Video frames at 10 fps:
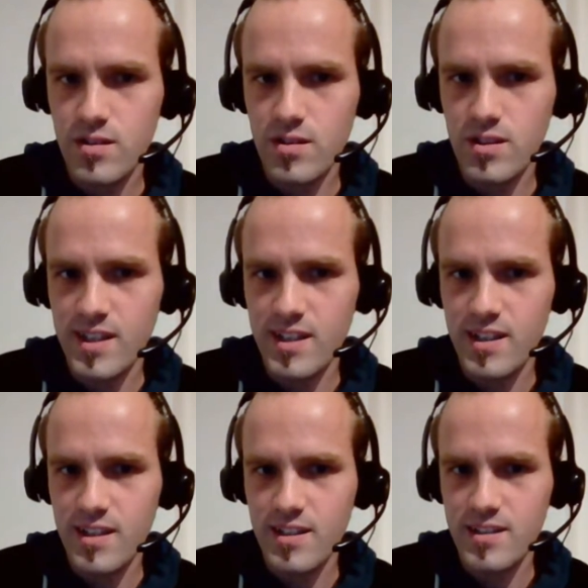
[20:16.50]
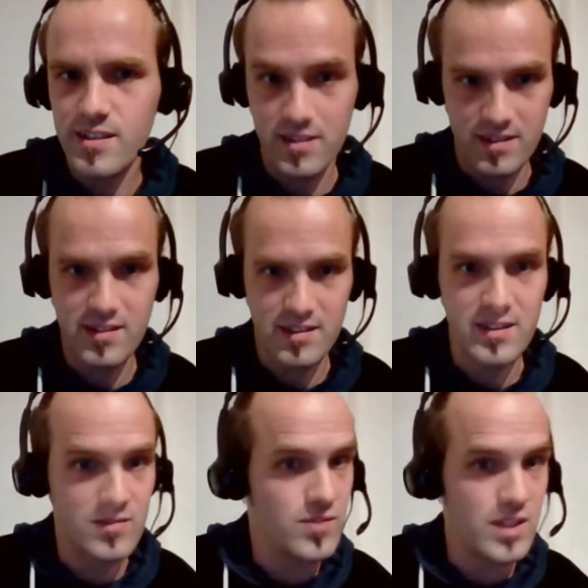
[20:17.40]
Okay? This
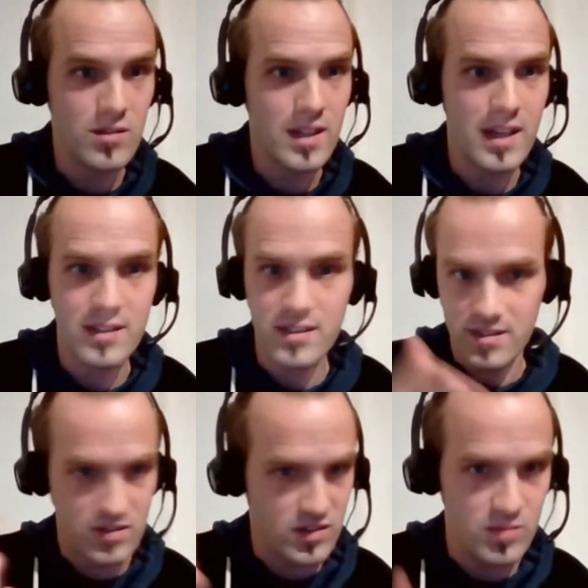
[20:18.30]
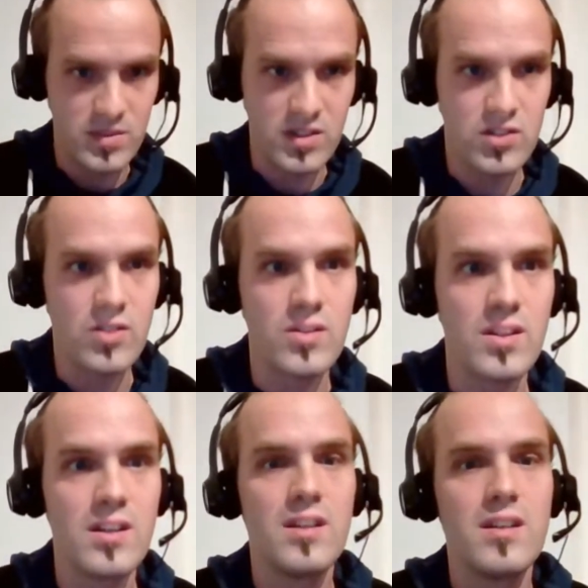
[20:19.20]
is real, and it's just been shown
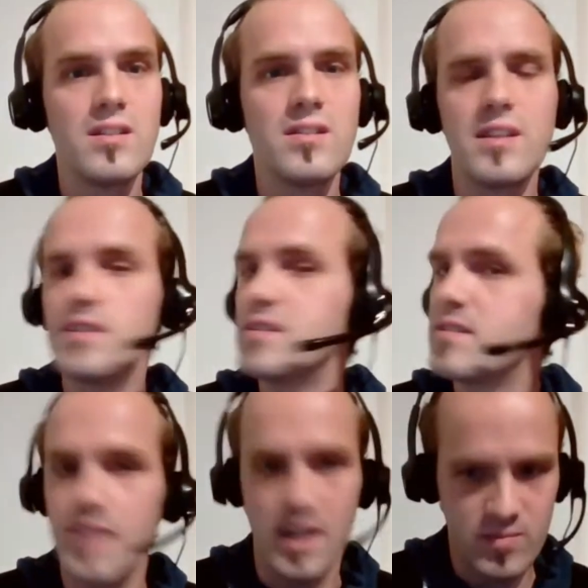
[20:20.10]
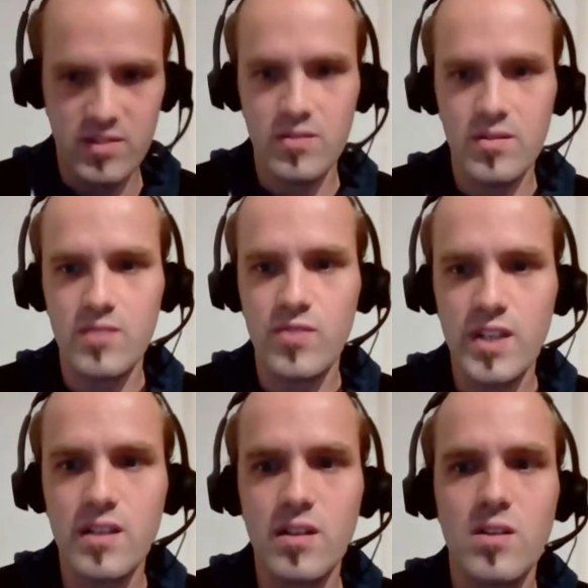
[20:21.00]
that this is absolutely
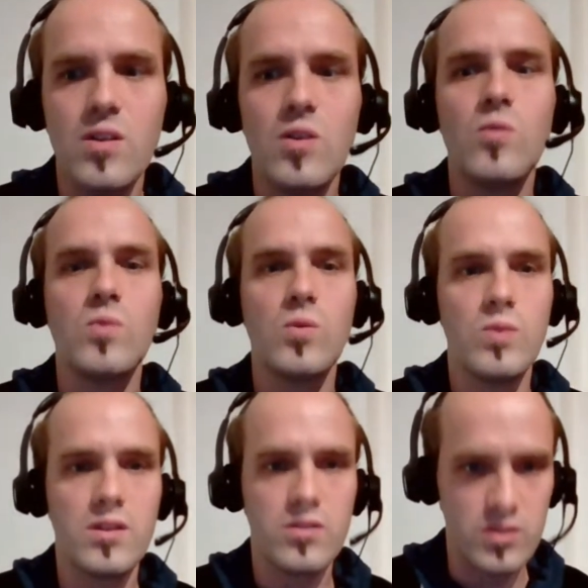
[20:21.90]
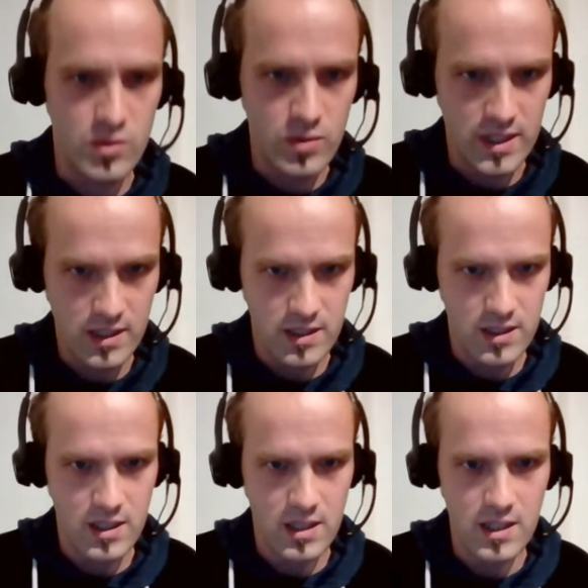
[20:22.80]
real, what we're doing
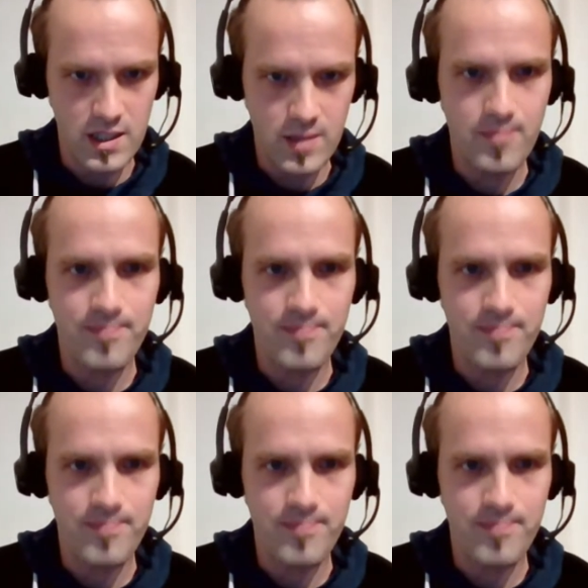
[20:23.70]
here.